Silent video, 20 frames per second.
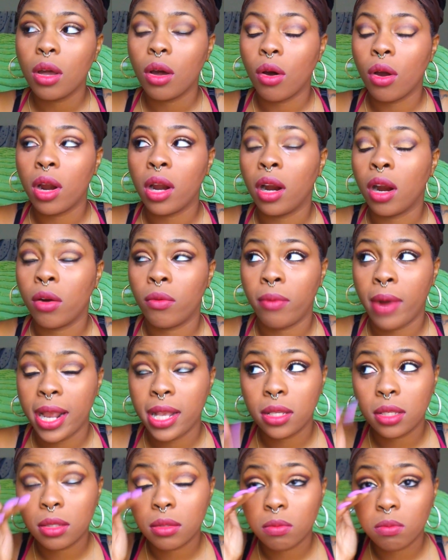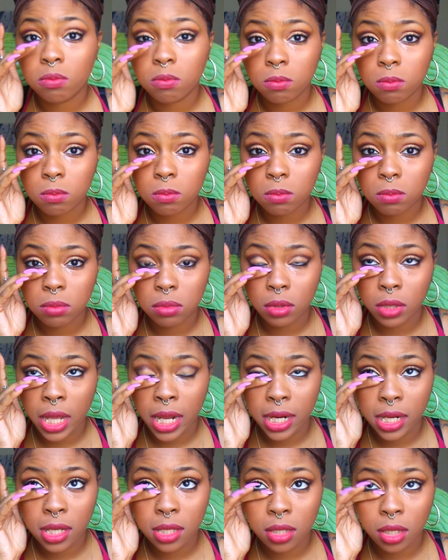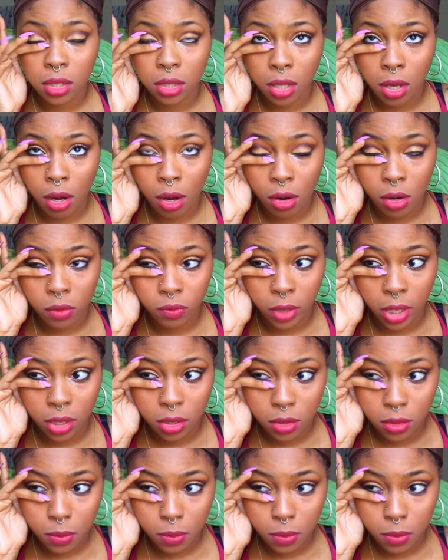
or a race that isn't their own race.